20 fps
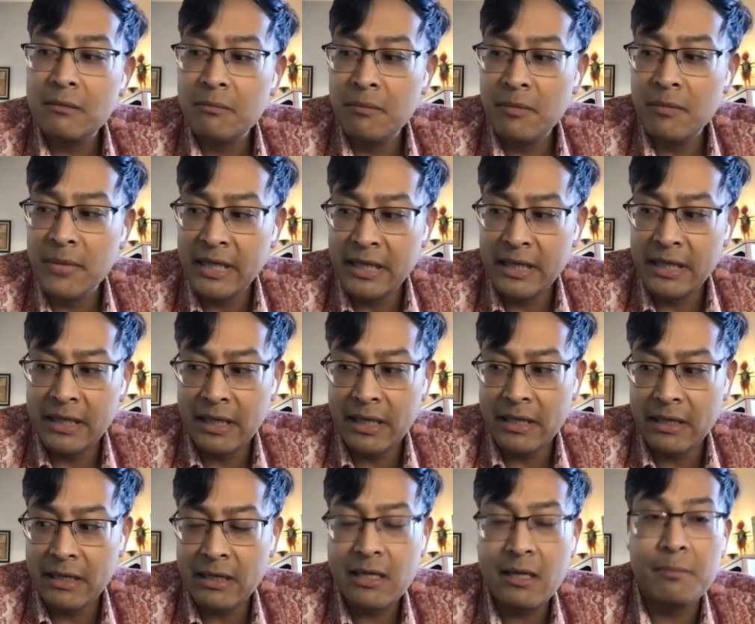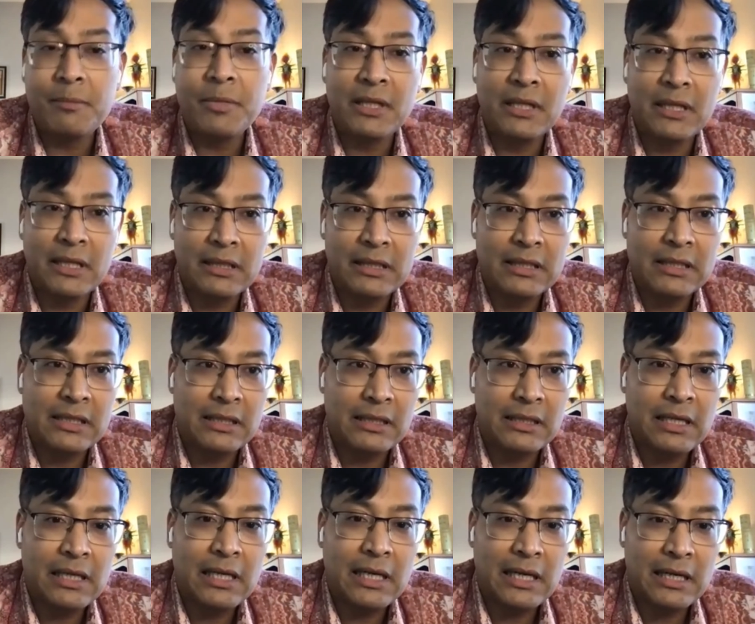me and a couple others
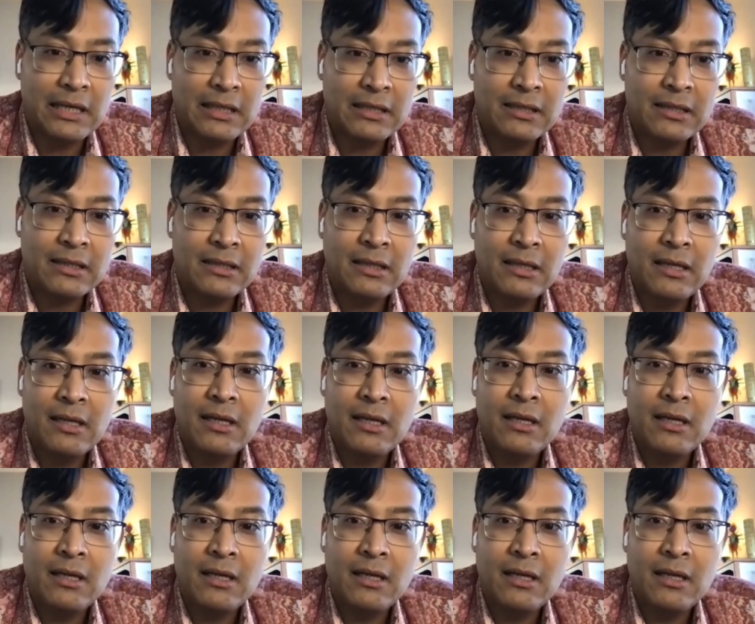in class